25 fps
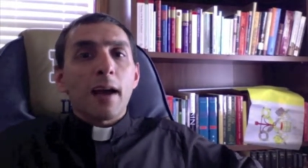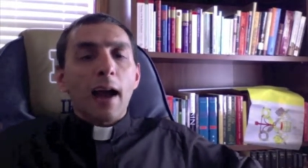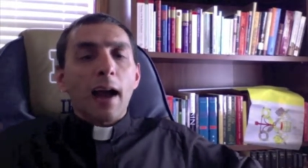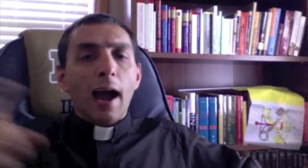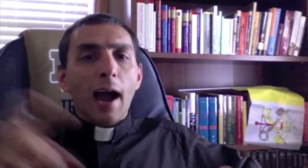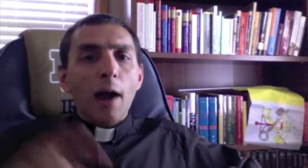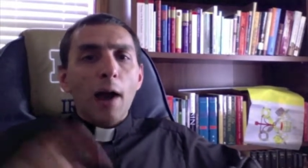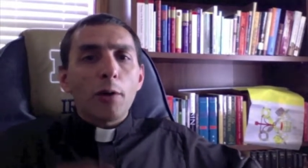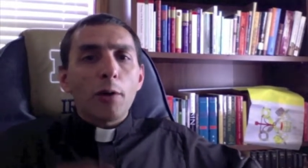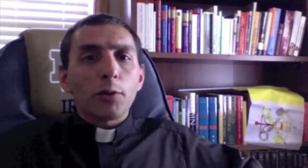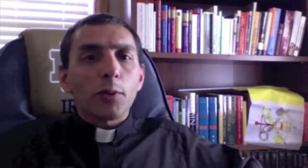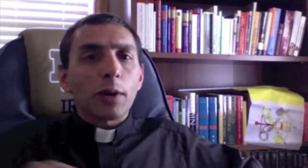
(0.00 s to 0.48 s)

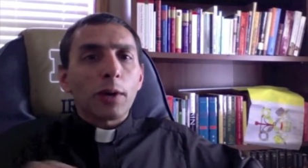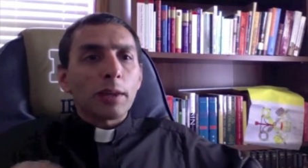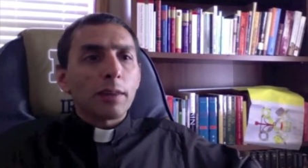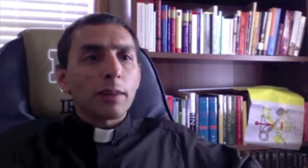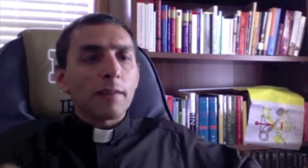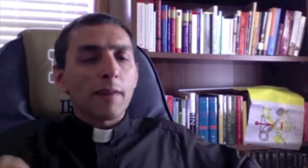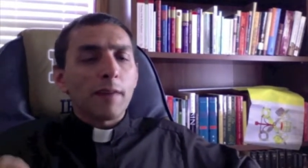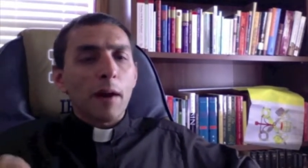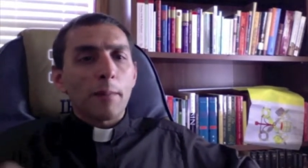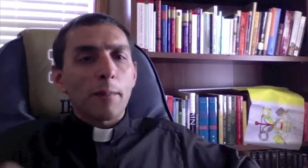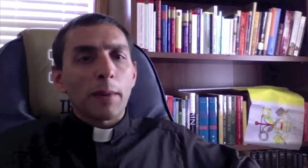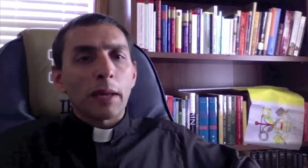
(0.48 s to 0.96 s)
How do I
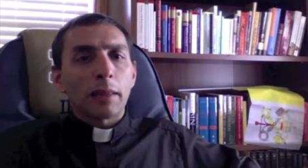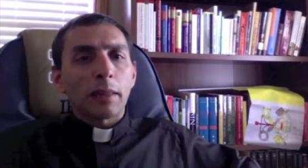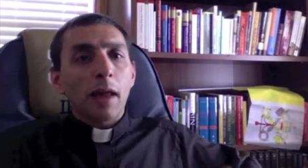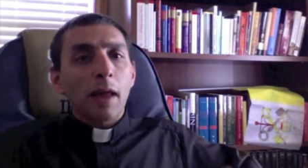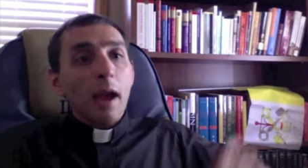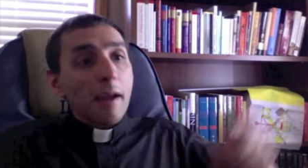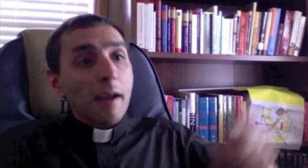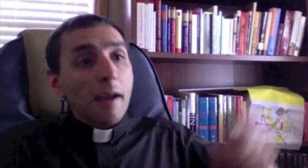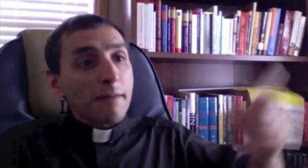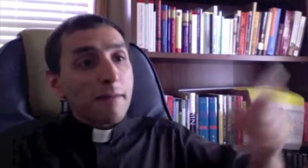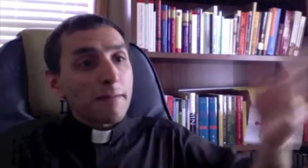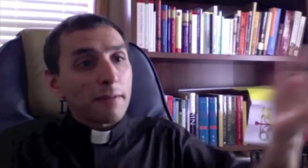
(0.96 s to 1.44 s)
live out my
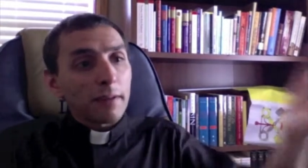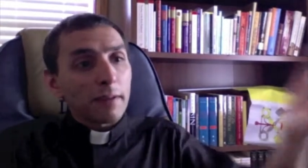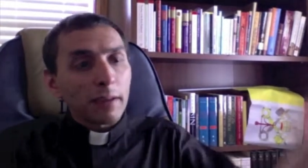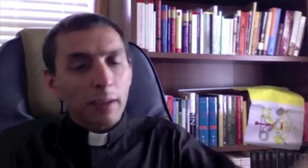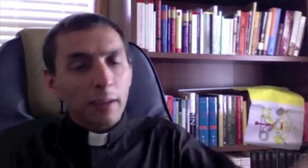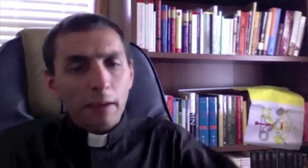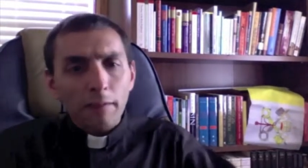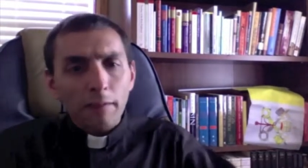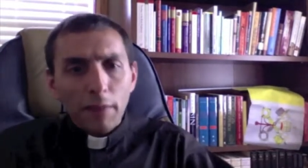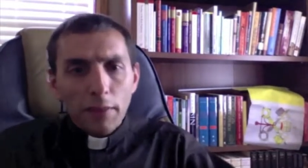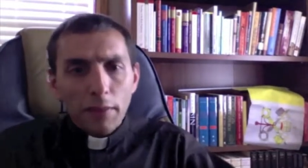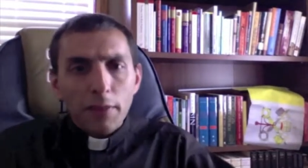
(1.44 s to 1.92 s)
life
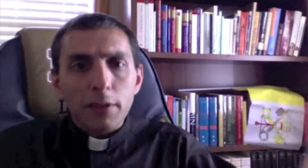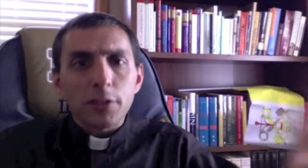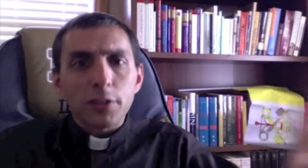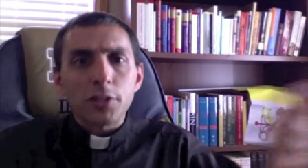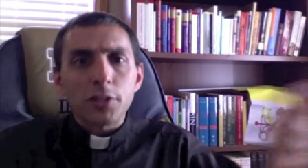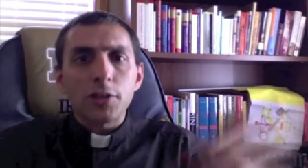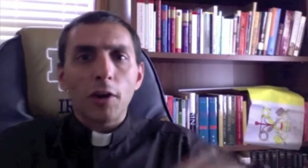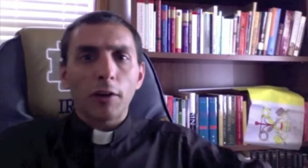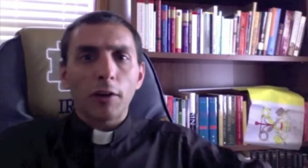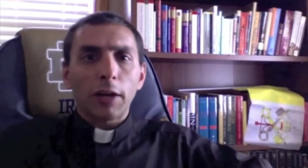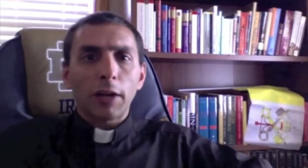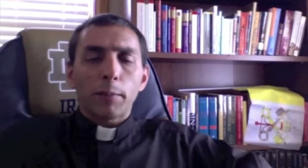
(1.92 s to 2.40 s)
given this
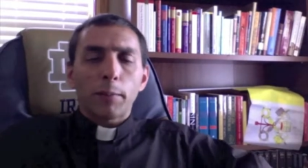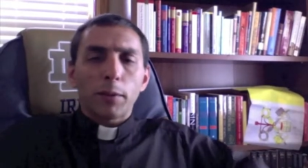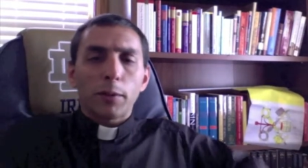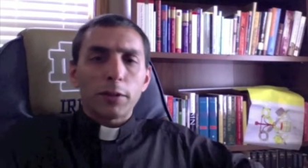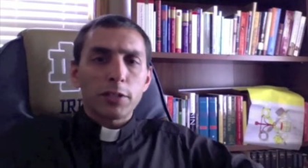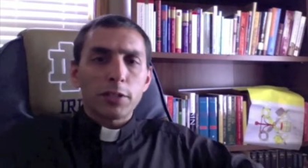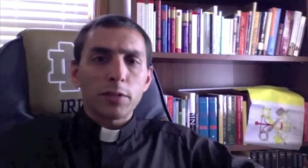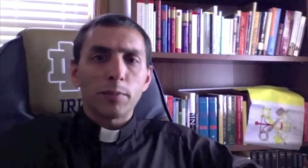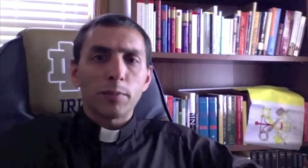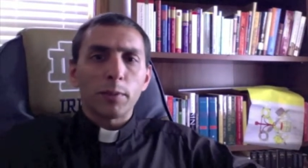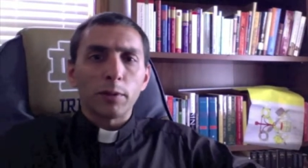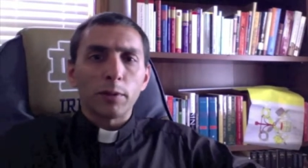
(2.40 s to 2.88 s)
starting
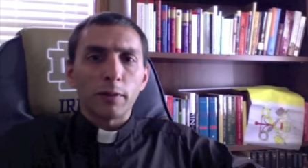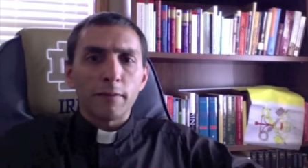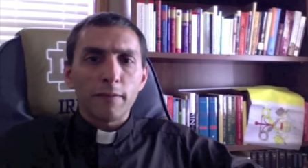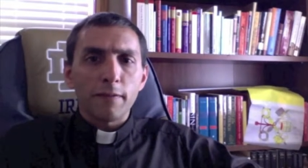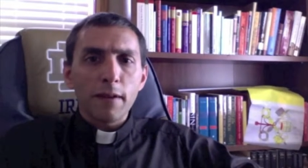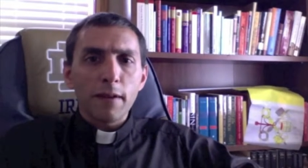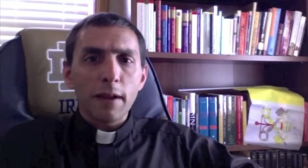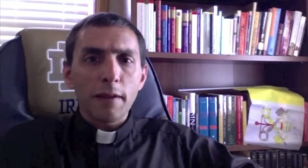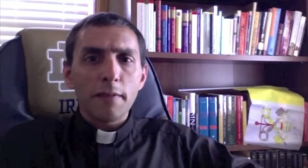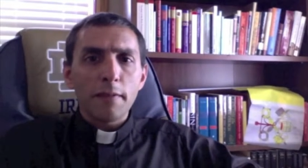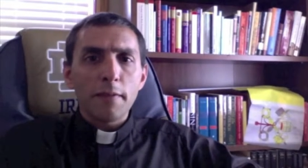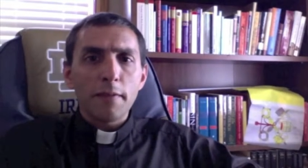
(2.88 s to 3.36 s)
principle of
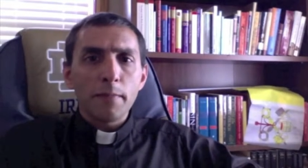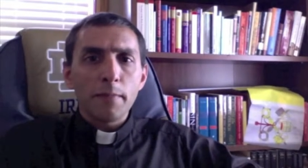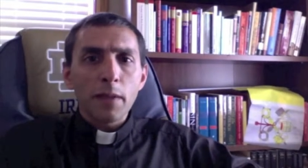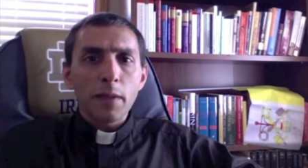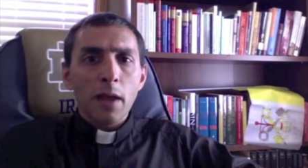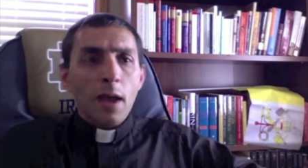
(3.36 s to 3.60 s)
faith?